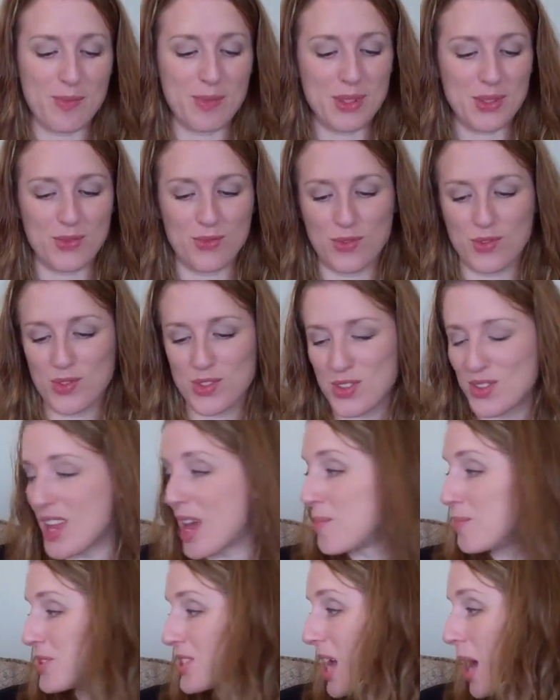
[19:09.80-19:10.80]

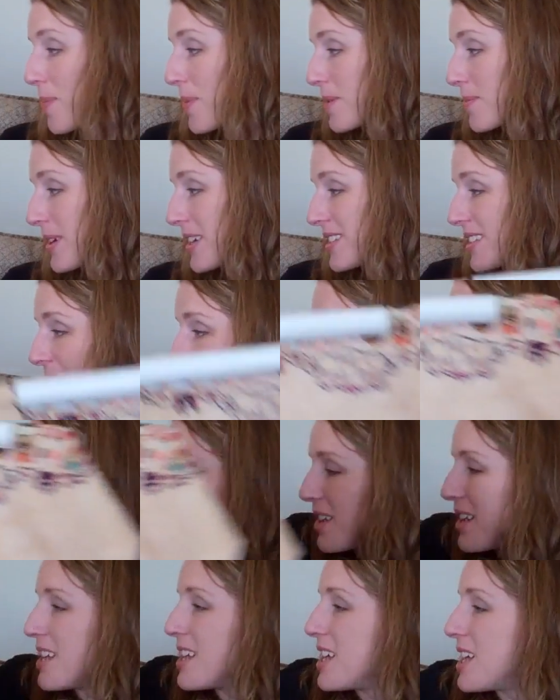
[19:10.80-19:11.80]
I'm stopping
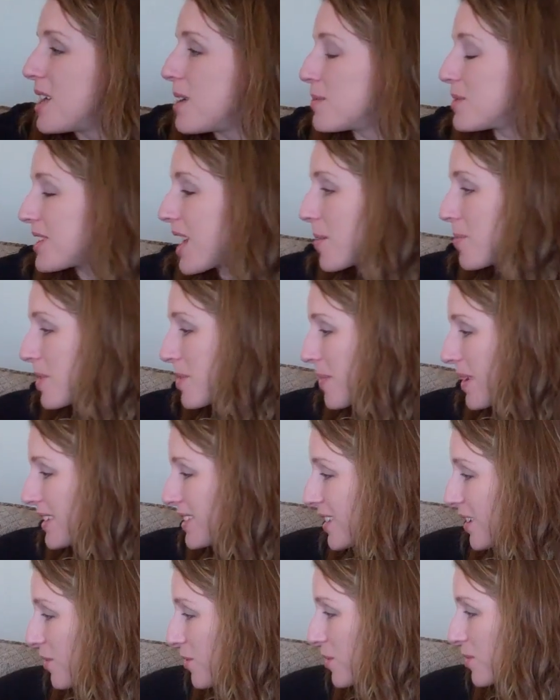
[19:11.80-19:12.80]
myself. I'm
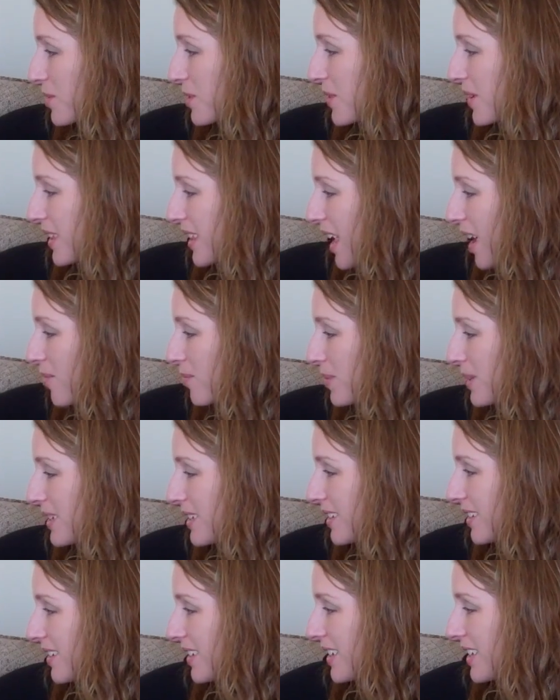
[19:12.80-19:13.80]
stopping myself from doing
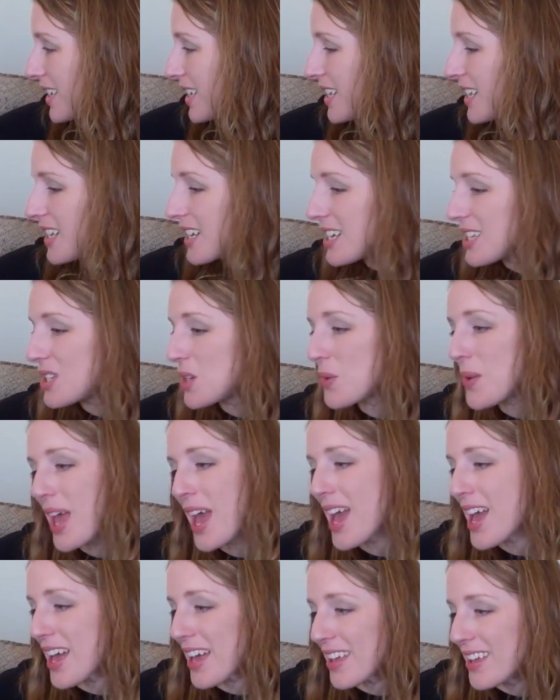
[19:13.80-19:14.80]
that, but
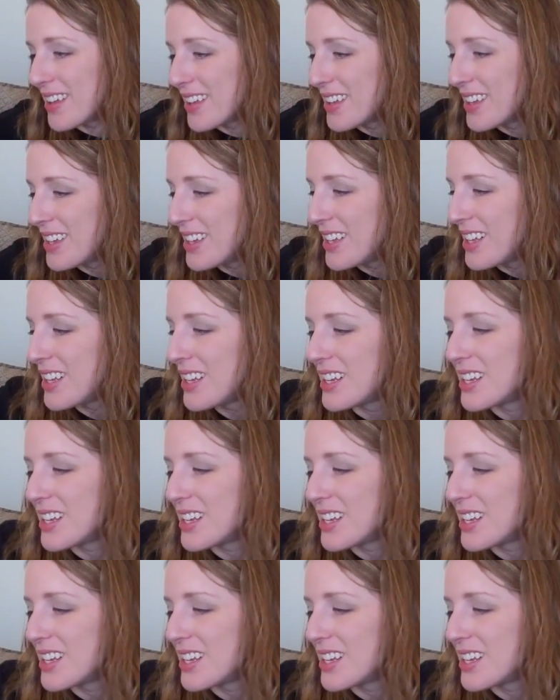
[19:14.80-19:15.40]
it's okay.